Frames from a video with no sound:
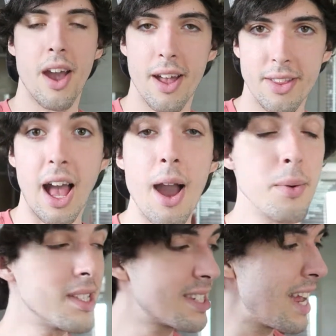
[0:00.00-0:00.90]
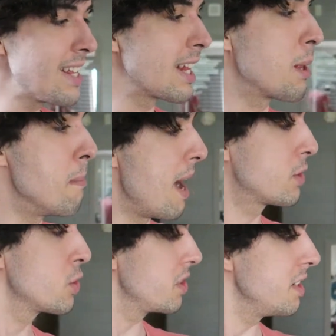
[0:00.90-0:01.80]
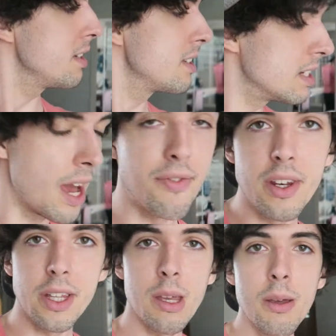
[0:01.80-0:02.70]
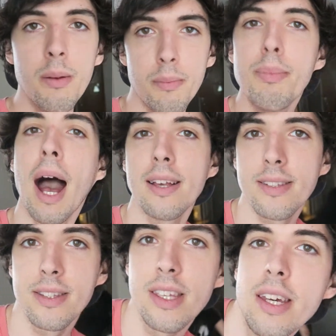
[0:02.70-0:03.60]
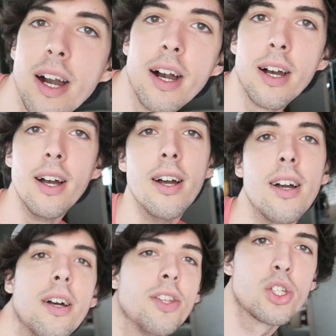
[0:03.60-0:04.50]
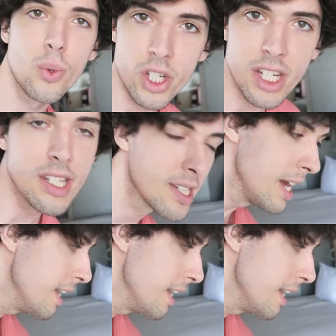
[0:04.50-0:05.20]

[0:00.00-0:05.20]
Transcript: so I, I, would say that the mattresses definitely pass the uh, the squishiness